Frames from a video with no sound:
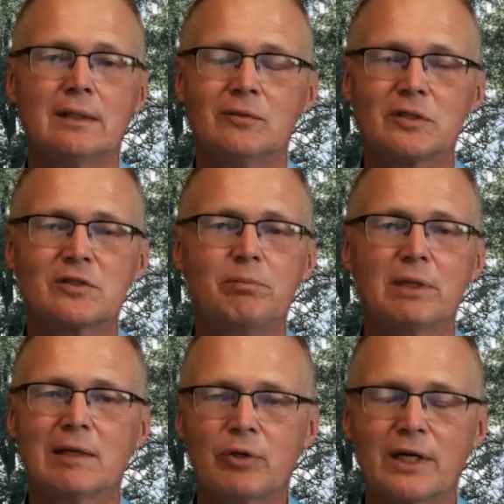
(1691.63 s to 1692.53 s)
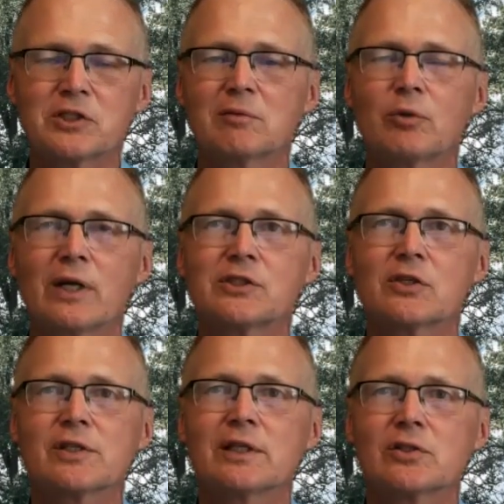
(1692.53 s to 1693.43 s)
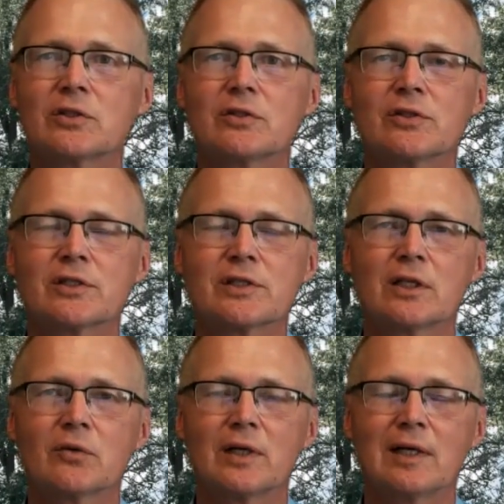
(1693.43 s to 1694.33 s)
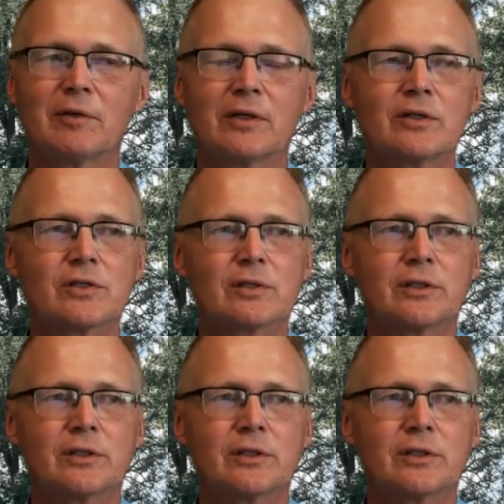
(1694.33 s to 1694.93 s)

was blood pressure sensors, accelerometers,